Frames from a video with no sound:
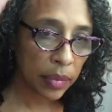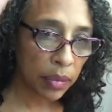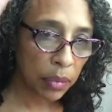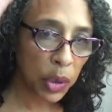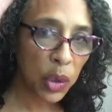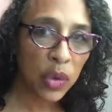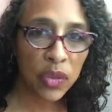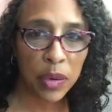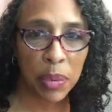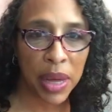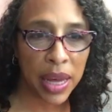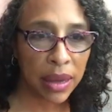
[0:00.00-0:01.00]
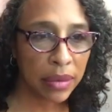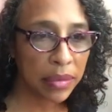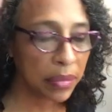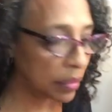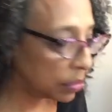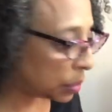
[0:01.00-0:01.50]
Beautiful paint.
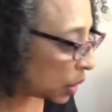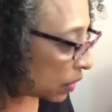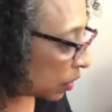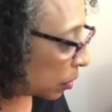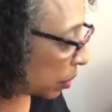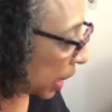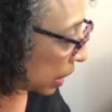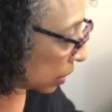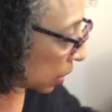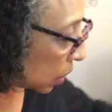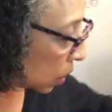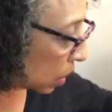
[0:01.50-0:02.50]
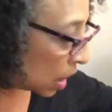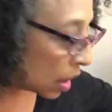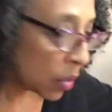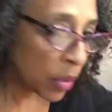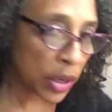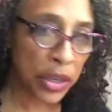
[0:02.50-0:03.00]
Beautiful paint. So
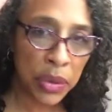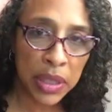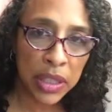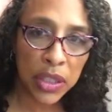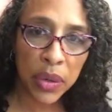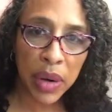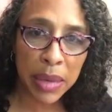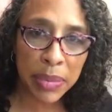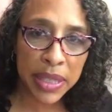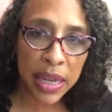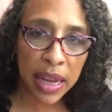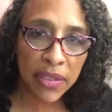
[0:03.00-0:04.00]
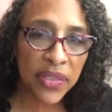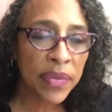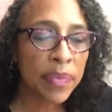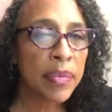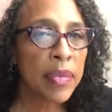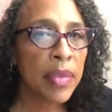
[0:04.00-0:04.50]
when you're doing the scrape stuff,
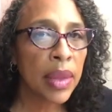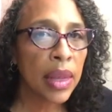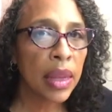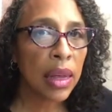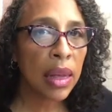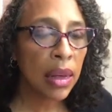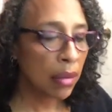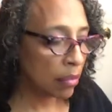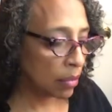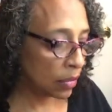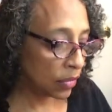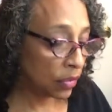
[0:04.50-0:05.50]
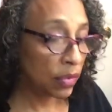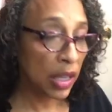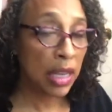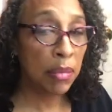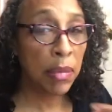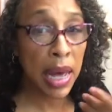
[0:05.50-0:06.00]

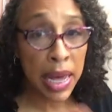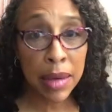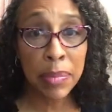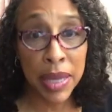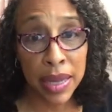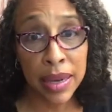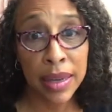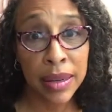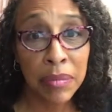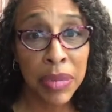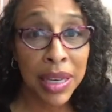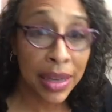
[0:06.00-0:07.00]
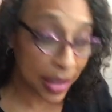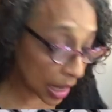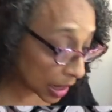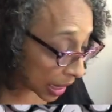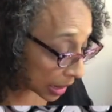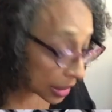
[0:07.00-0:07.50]
in my opinion, because I
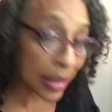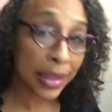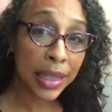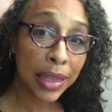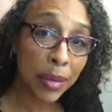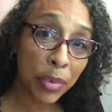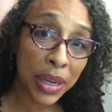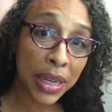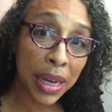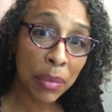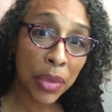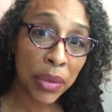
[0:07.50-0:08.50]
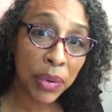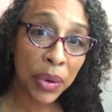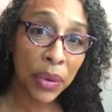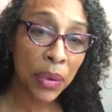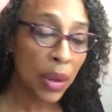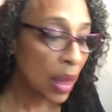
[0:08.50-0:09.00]
like to see the print come
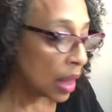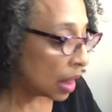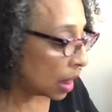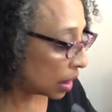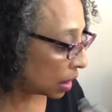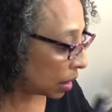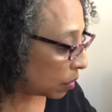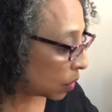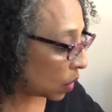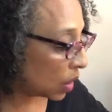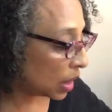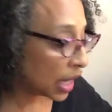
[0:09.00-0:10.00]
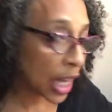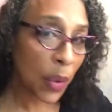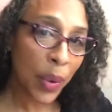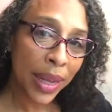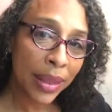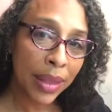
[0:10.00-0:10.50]
through, the more
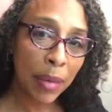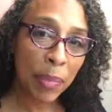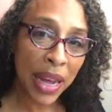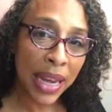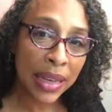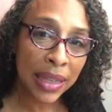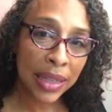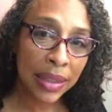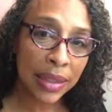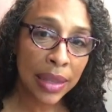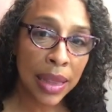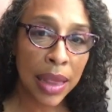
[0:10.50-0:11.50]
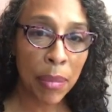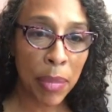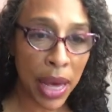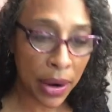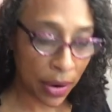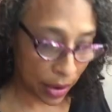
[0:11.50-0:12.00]
liquid the paint is, the
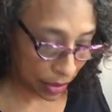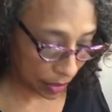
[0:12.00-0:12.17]
better.